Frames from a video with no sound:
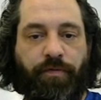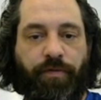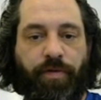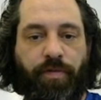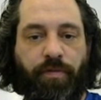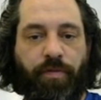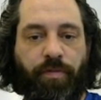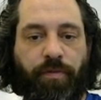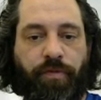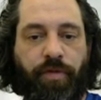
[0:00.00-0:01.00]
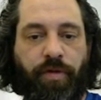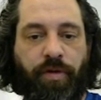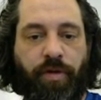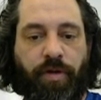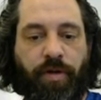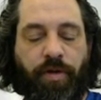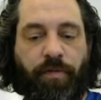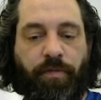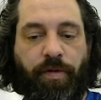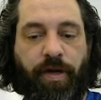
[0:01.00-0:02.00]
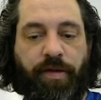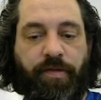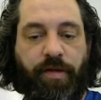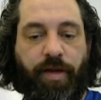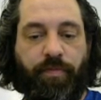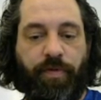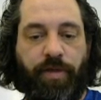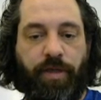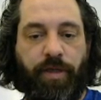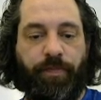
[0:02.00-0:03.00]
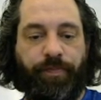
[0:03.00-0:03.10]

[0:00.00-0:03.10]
filled the rooms. Why is it empty?